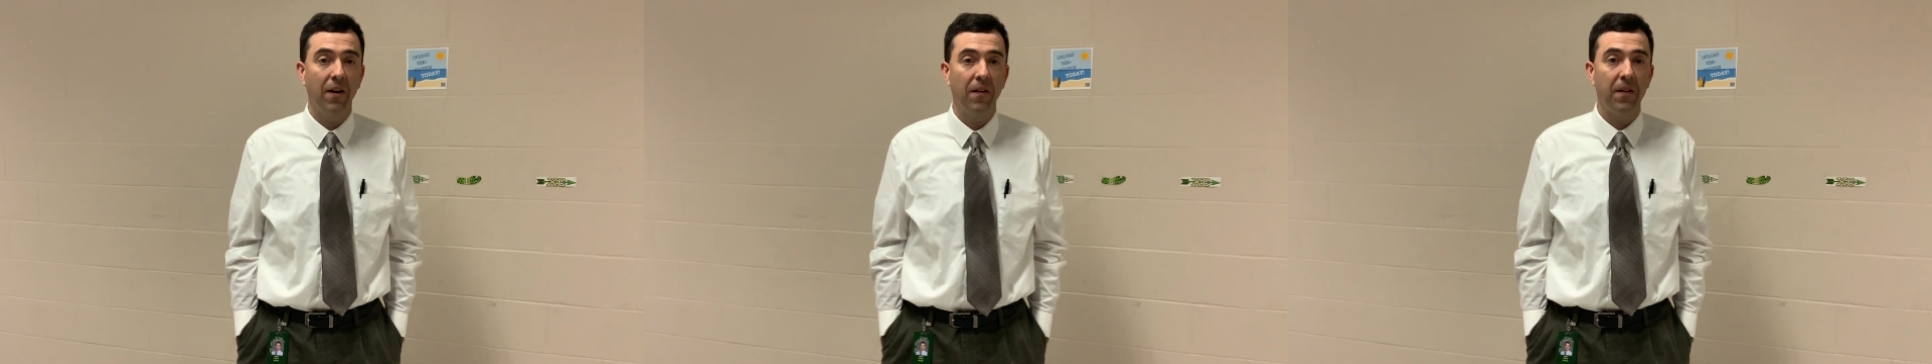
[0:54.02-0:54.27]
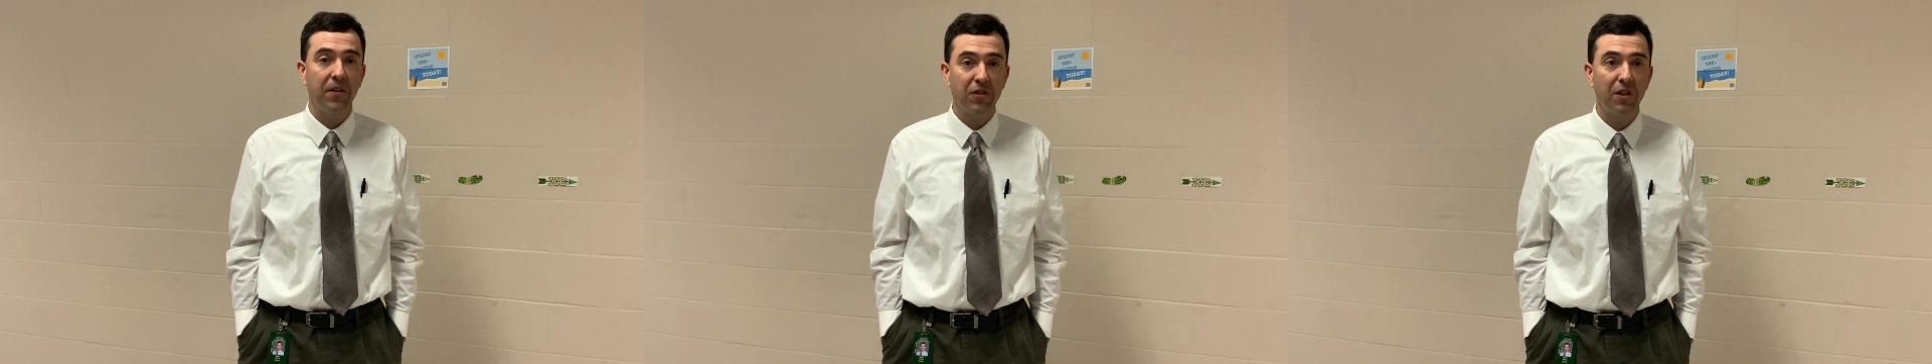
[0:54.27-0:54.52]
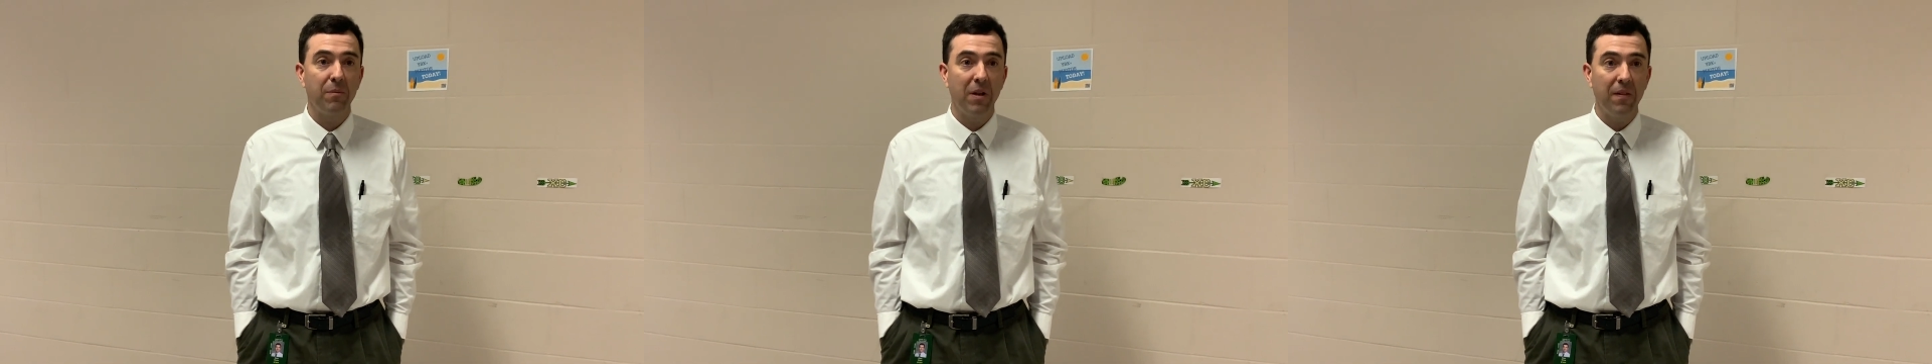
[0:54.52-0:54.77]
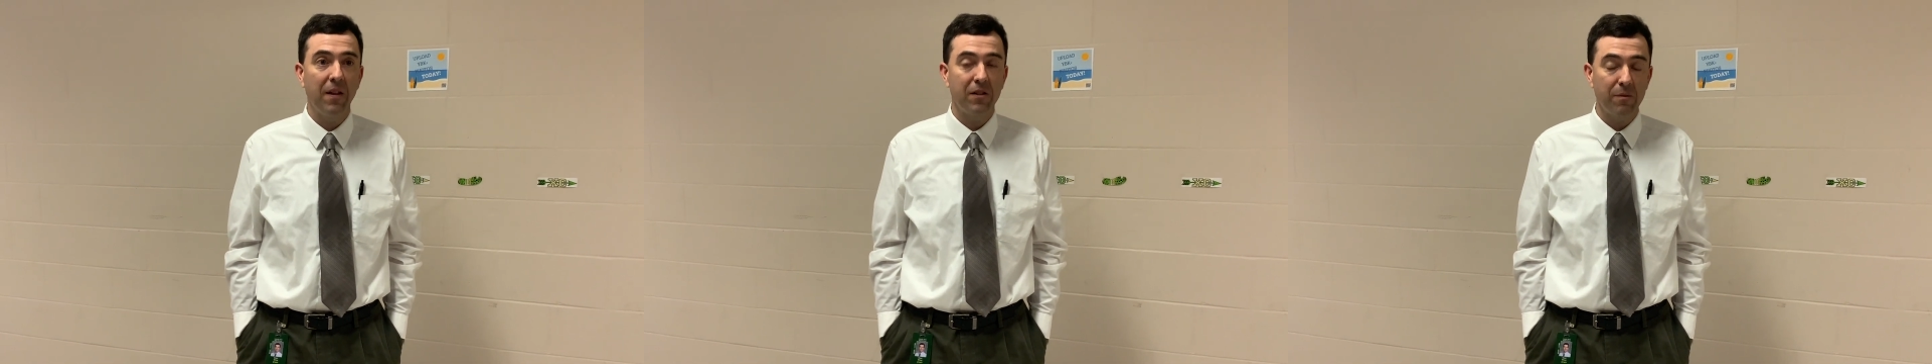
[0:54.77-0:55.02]
that's a
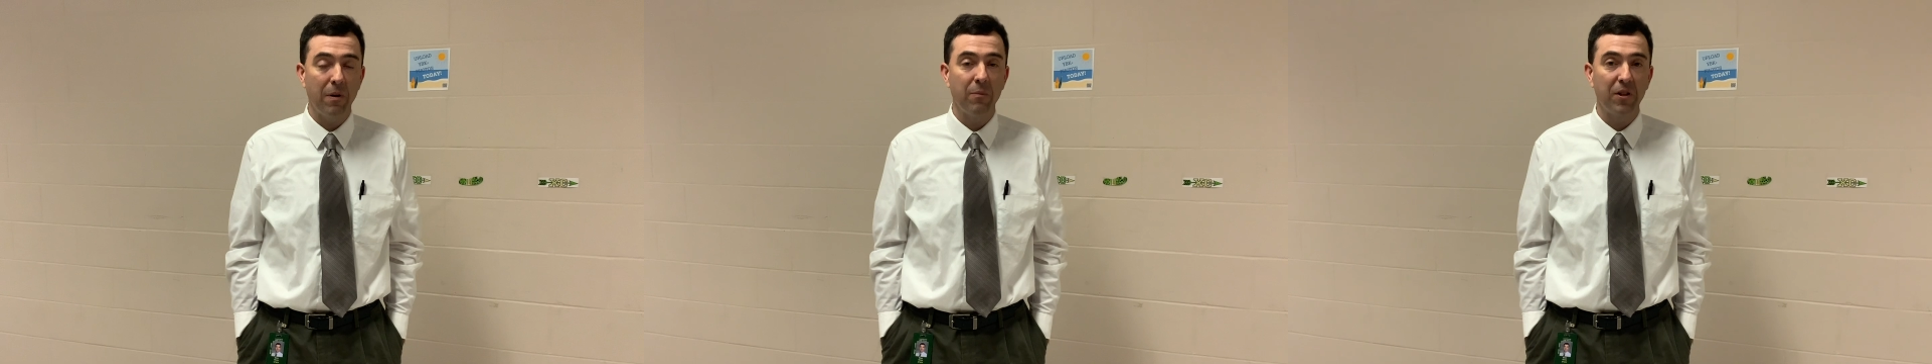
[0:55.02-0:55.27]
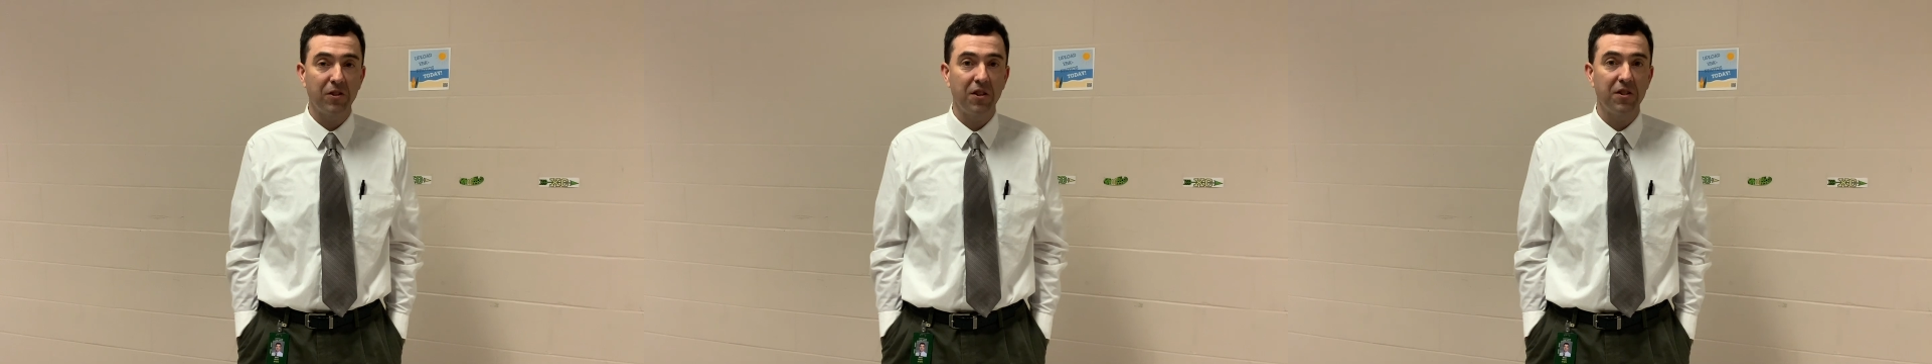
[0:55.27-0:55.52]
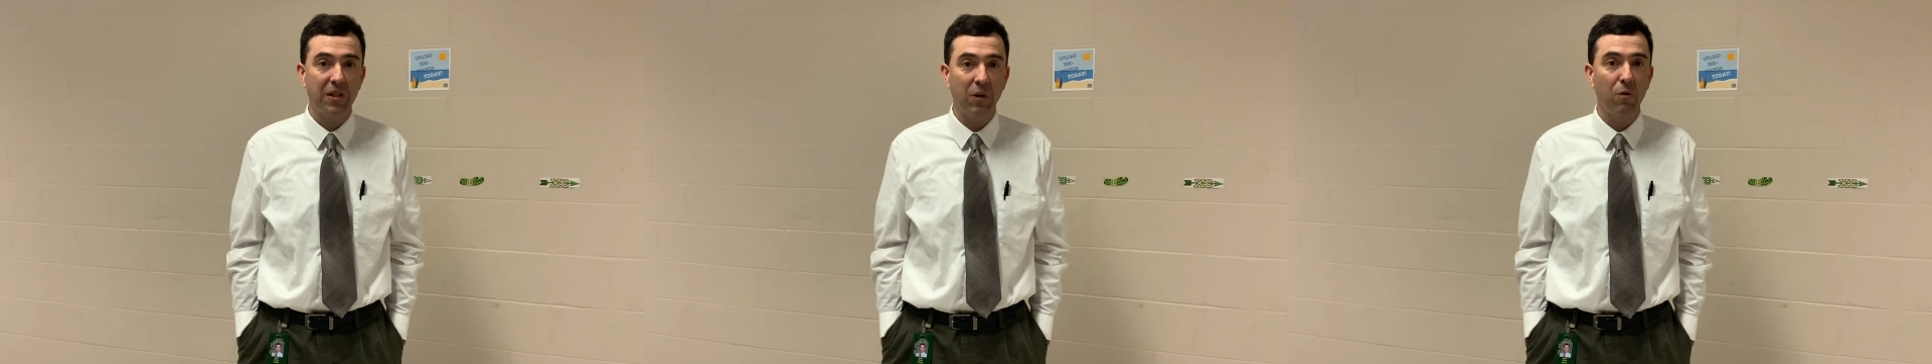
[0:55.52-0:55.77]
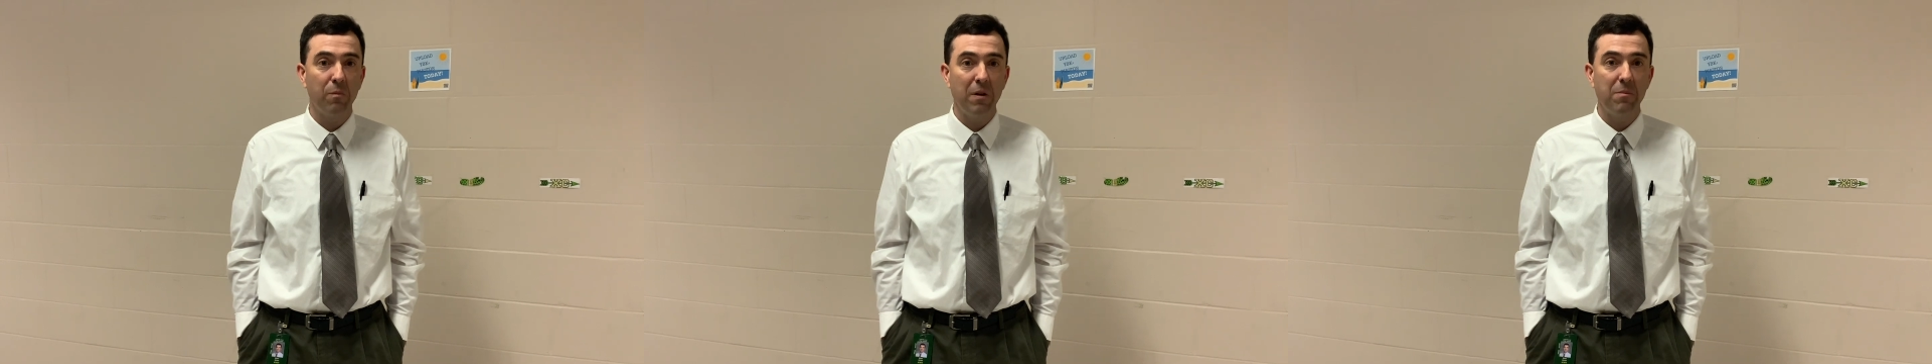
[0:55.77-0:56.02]
memory that's going to stick with
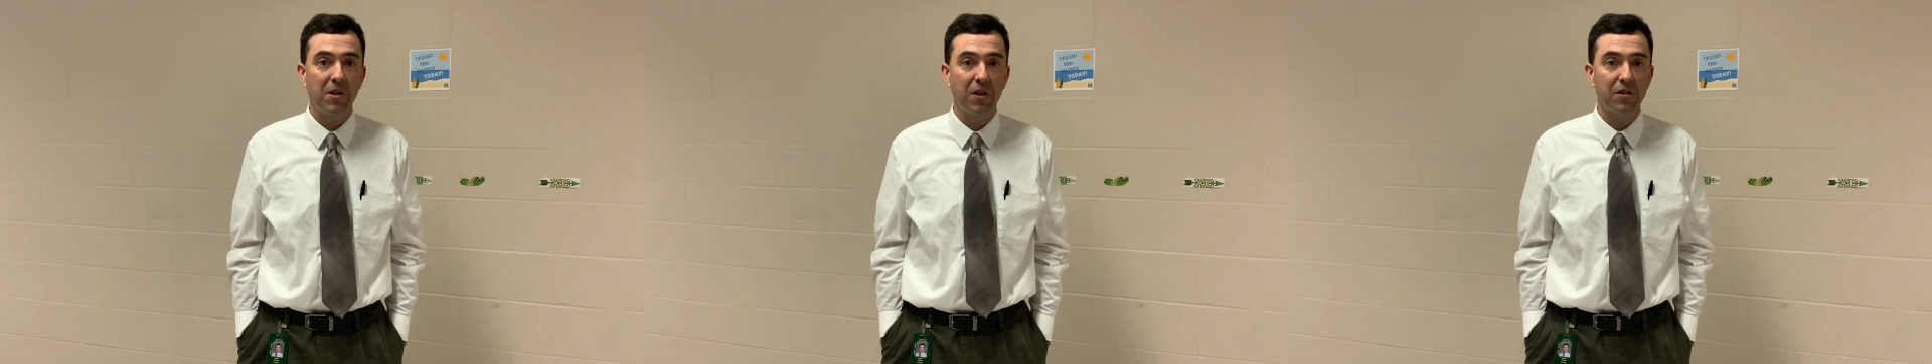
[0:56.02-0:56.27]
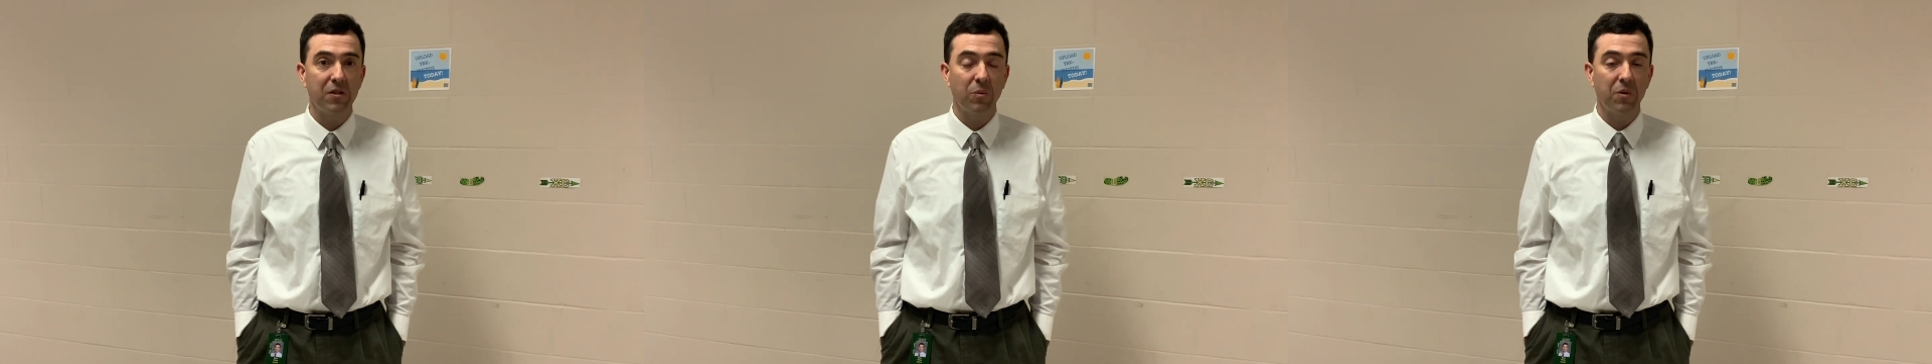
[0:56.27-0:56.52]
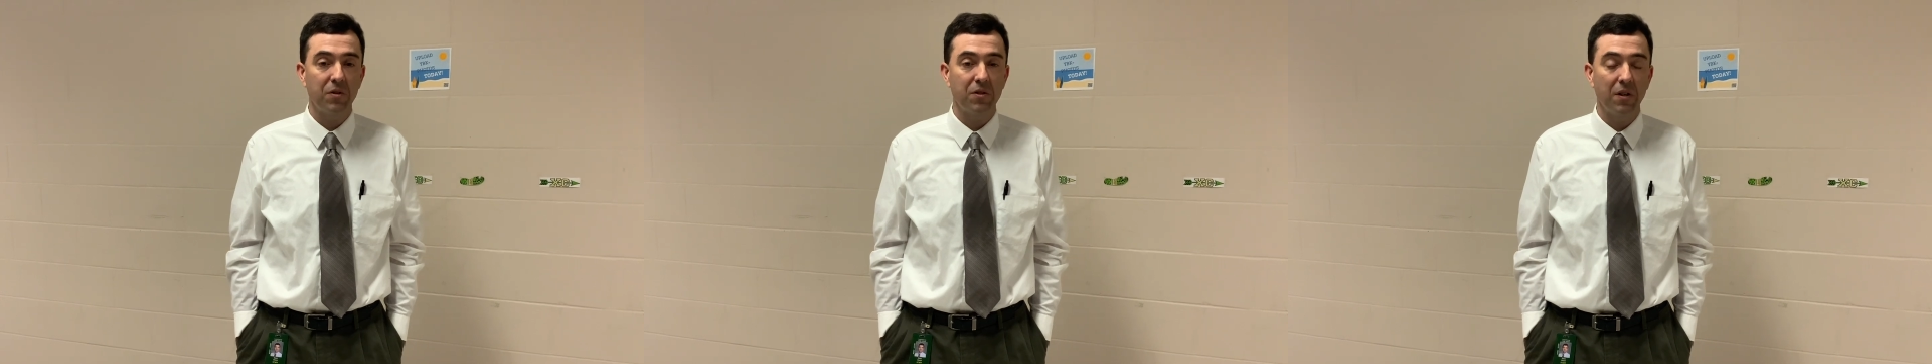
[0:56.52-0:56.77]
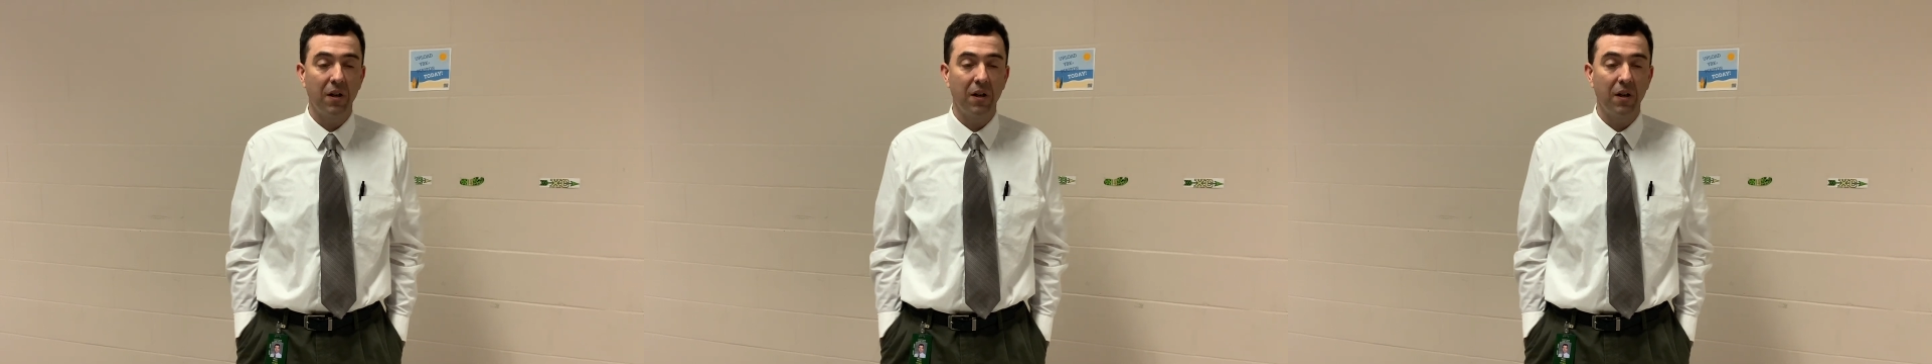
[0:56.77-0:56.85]
me because it was